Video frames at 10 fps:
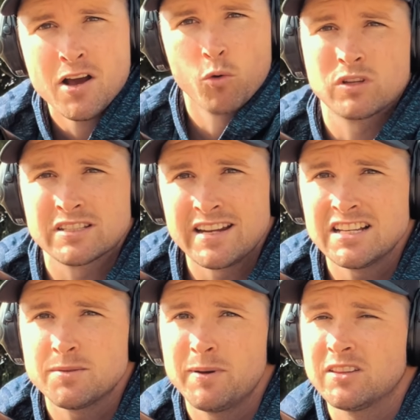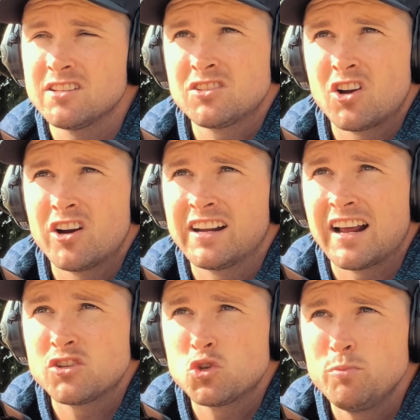What's nice about this target,
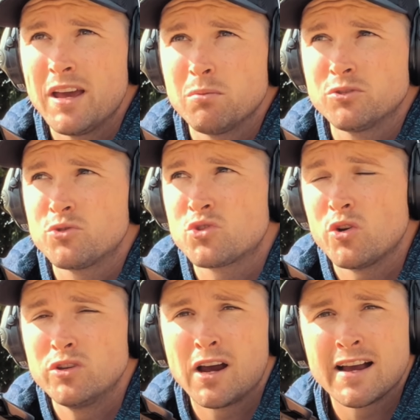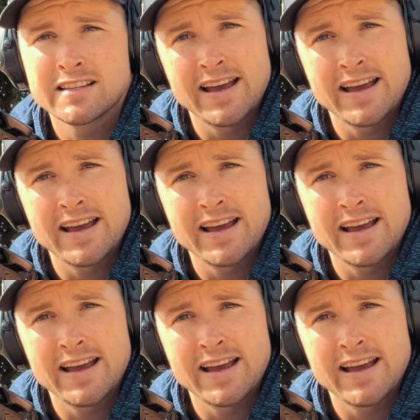I should be able to show you guys